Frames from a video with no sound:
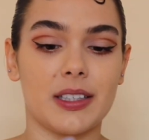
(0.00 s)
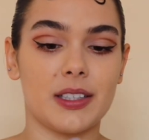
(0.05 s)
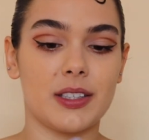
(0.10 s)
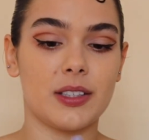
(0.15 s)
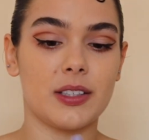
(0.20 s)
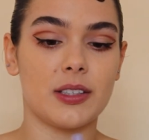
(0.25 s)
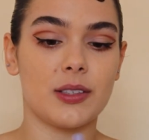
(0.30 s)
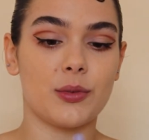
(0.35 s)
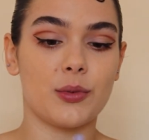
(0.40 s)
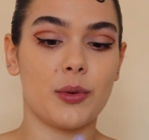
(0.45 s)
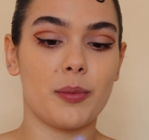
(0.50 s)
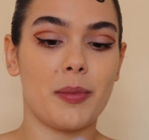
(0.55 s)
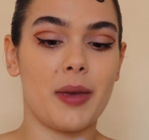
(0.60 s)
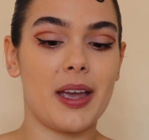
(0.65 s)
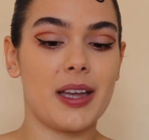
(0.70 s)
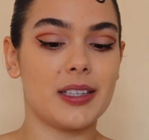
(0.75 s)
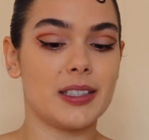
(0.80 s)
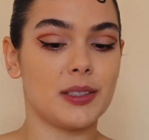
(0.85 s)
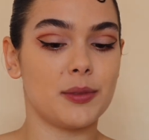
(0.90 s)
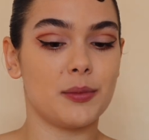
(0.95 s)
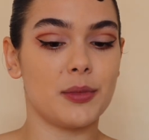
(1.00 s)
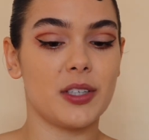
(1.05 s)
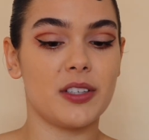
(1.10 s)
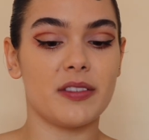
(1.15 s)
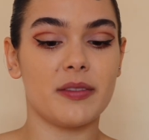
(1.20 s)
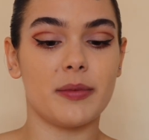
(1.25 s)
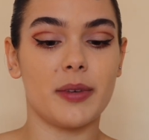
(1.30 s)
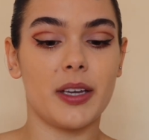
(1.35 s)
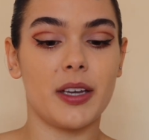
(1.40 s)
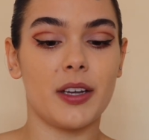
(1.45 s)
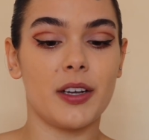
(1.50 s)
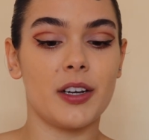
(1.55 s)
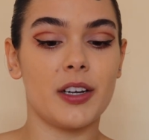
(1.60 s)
This is reminding me of my